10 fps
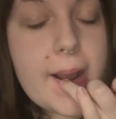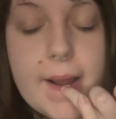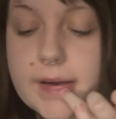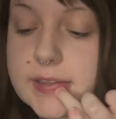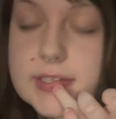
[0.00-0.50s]

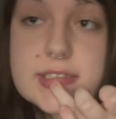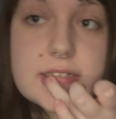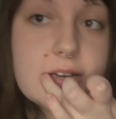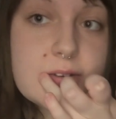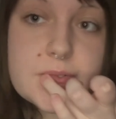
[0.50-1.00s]
And this
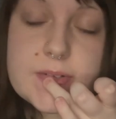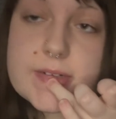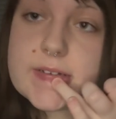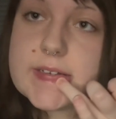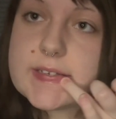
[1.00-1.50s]
stuff
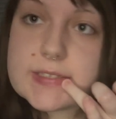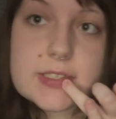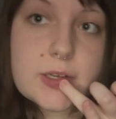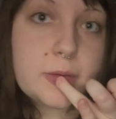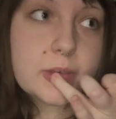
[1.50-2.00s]
is
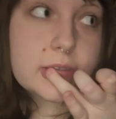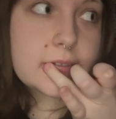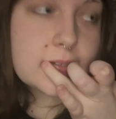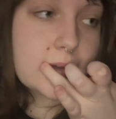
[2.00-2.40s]
so good.